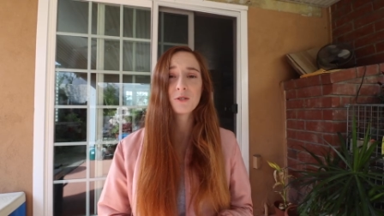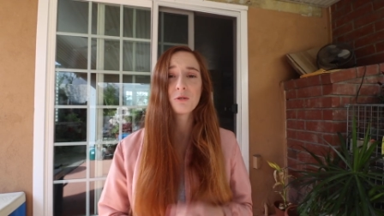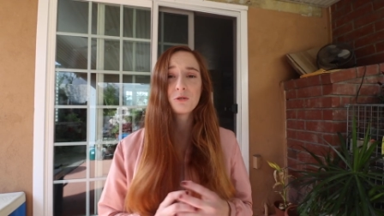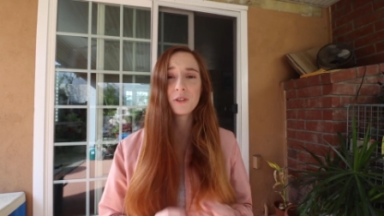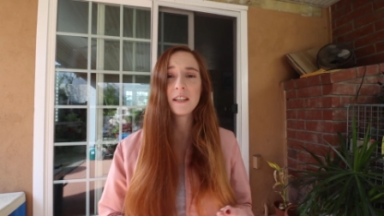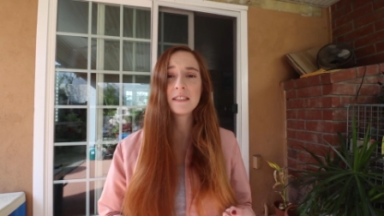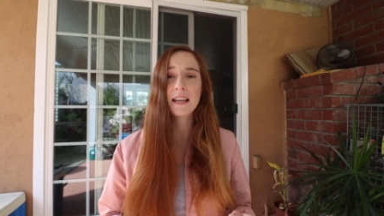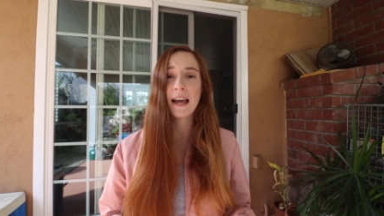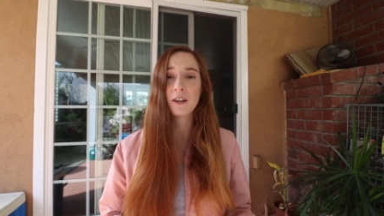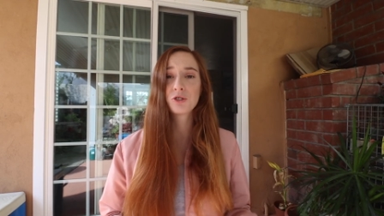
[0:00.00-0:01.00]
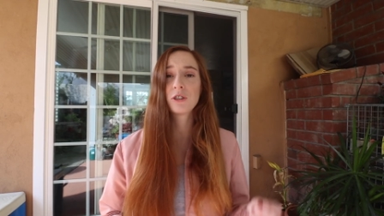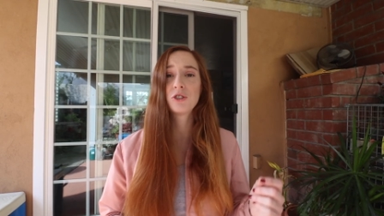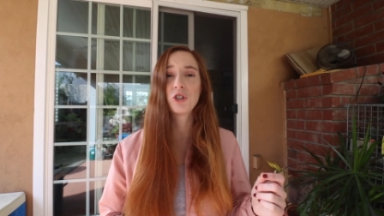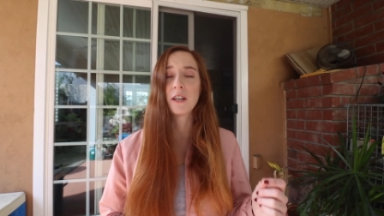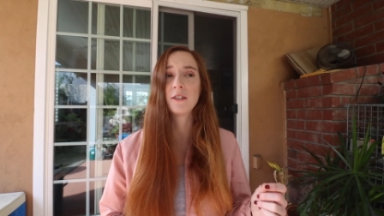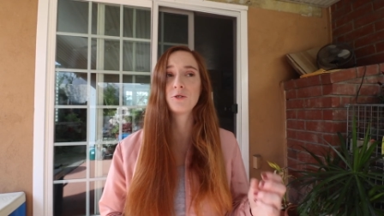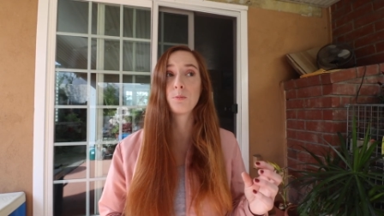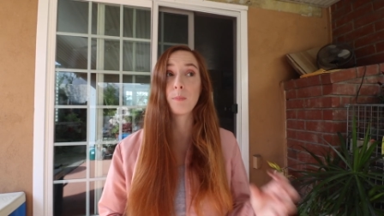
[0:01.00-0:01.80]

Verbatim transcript: So trains actually change